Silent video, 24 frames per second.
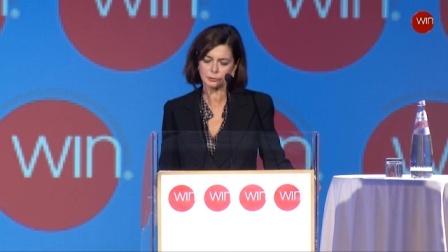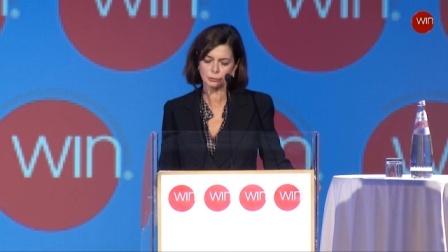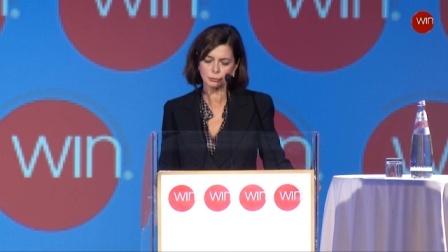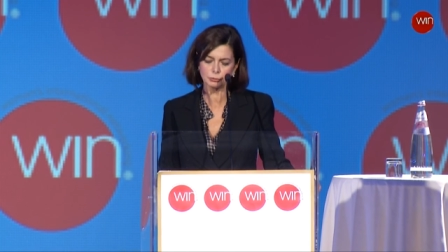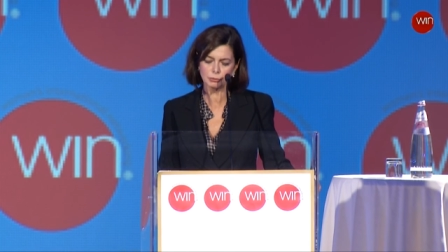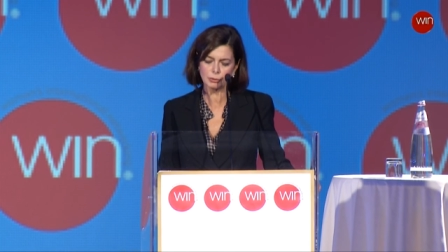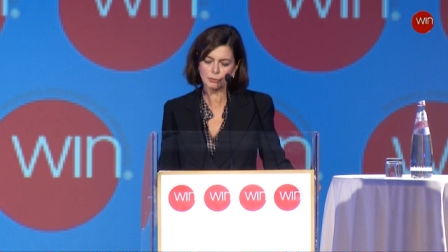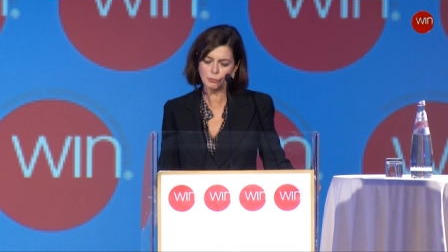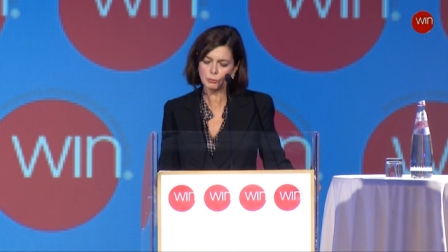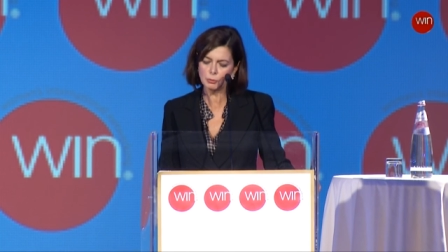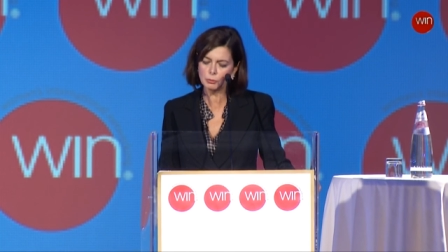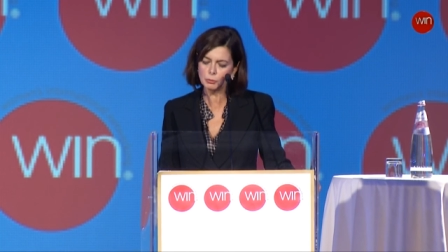to
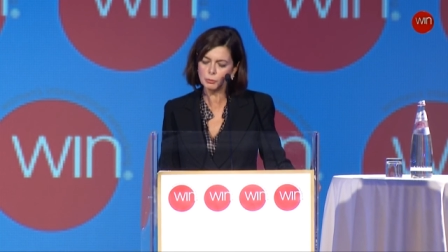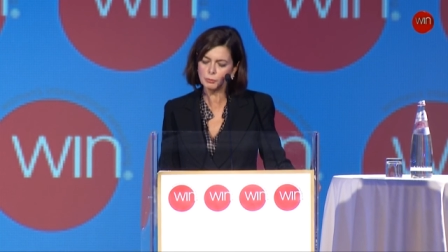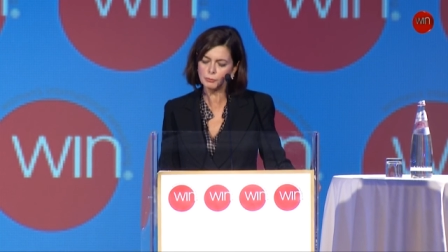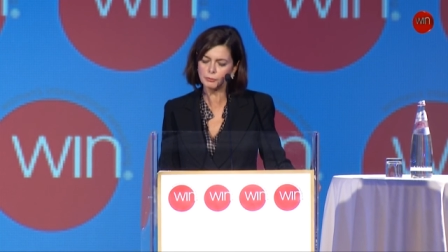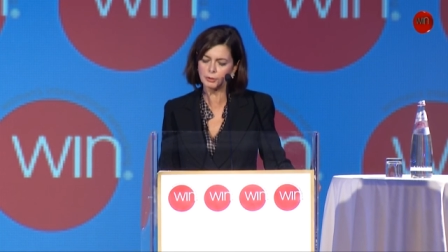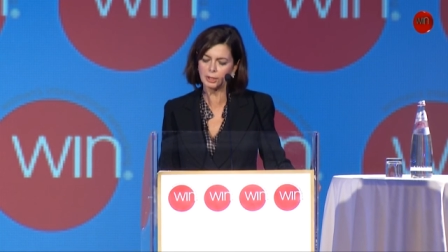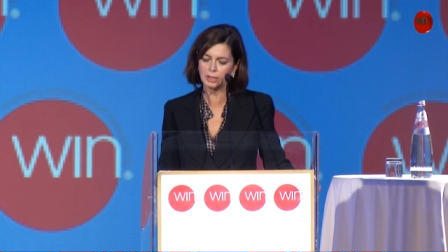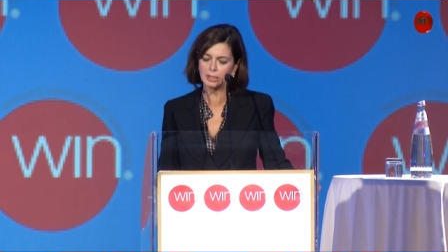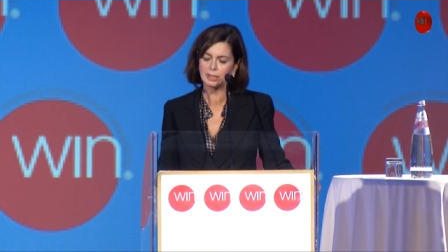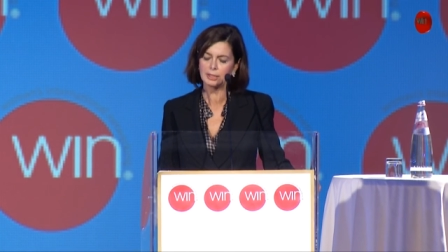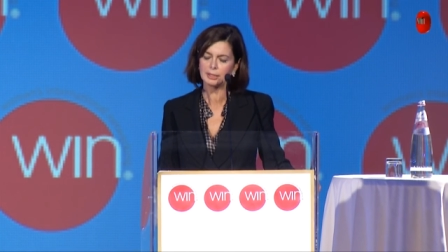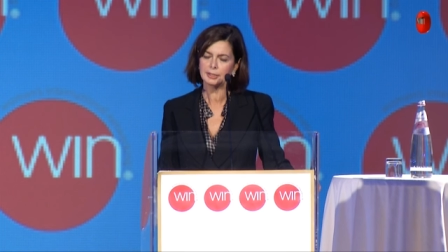remove
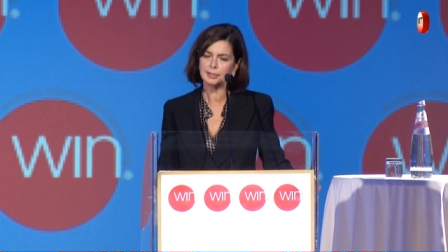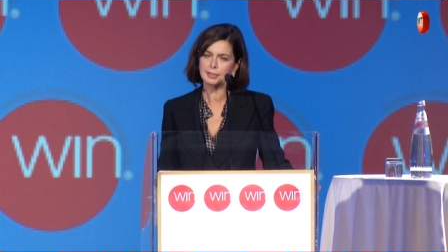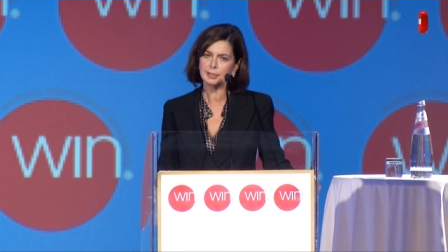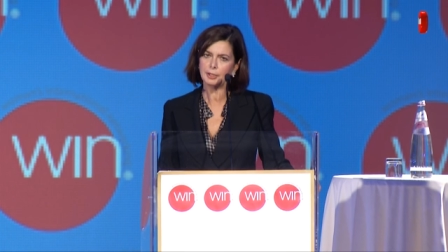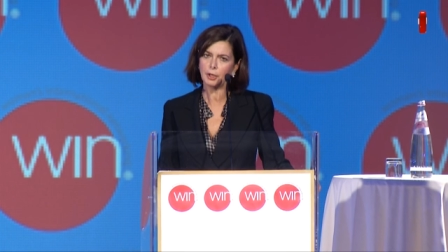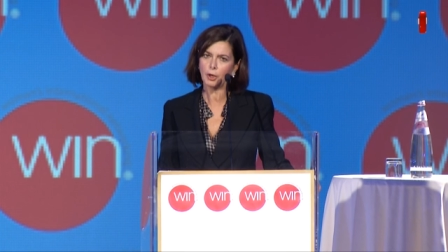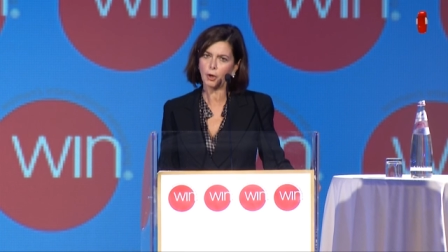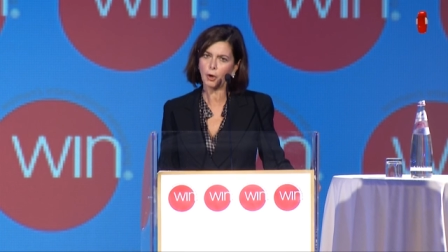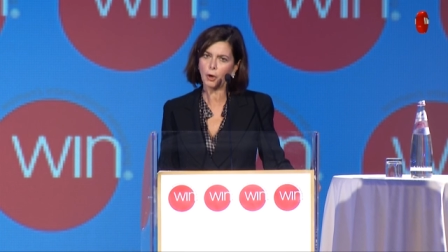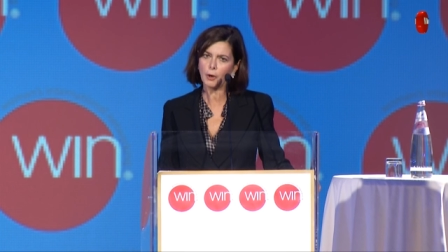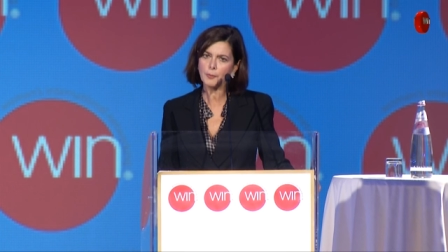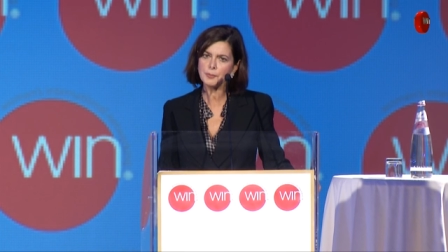the
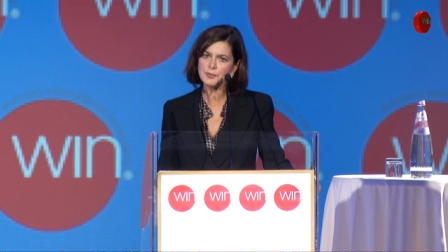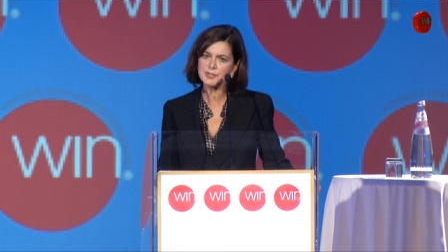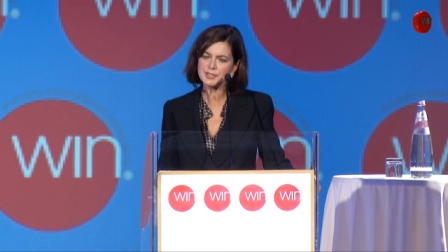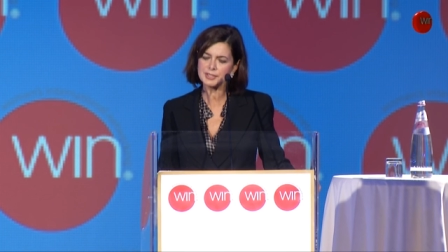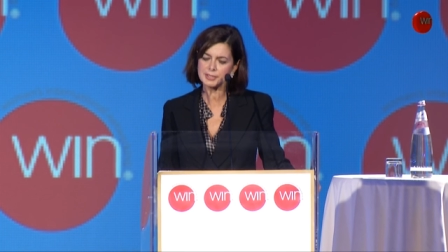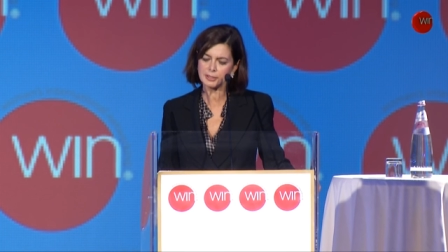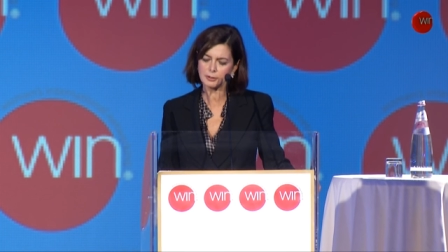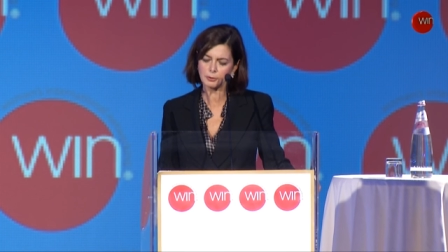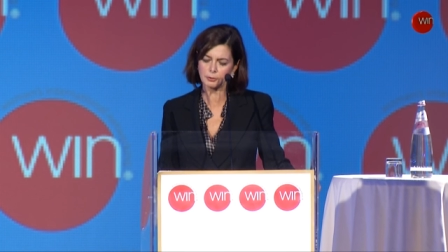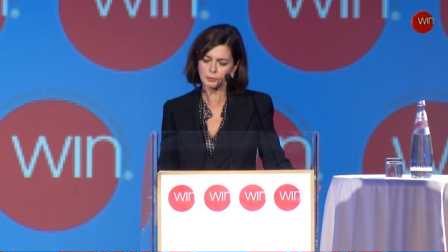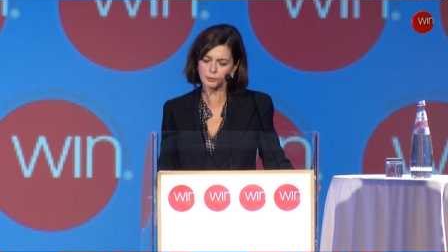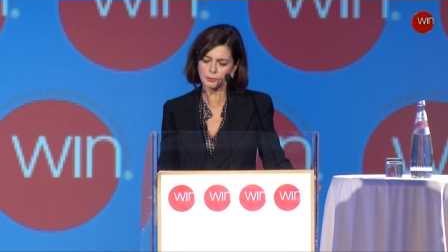
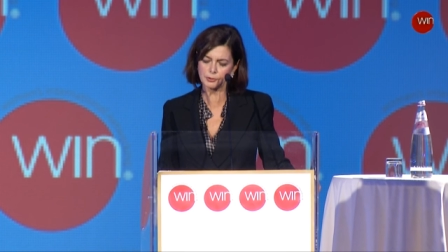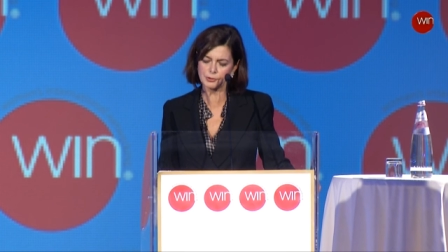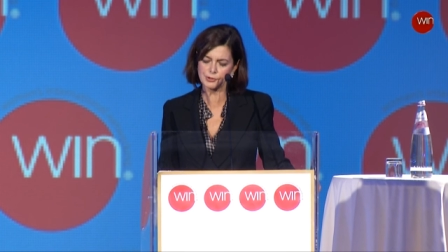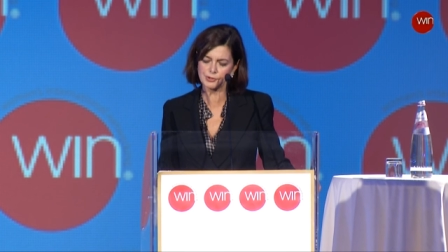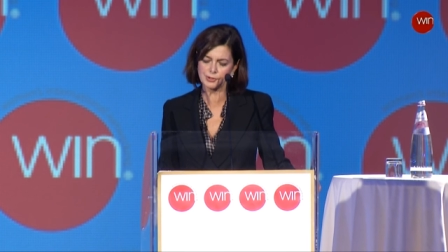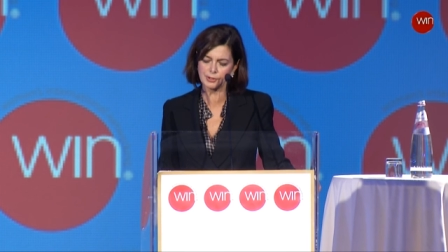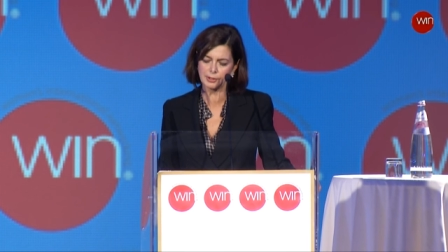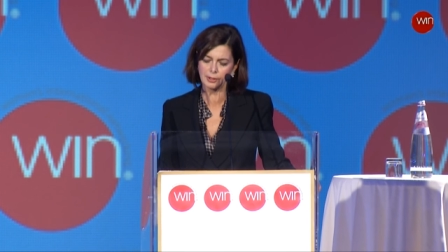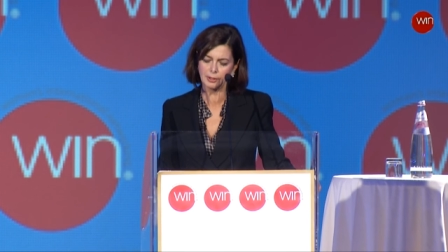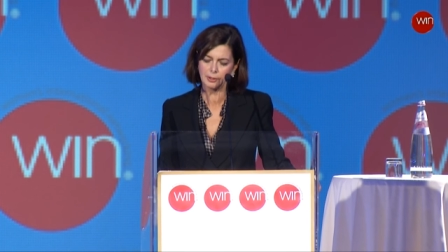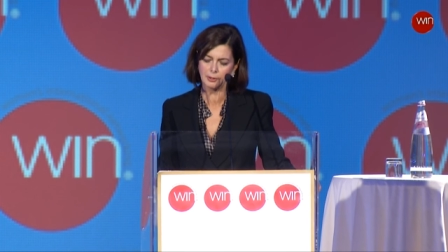obstacles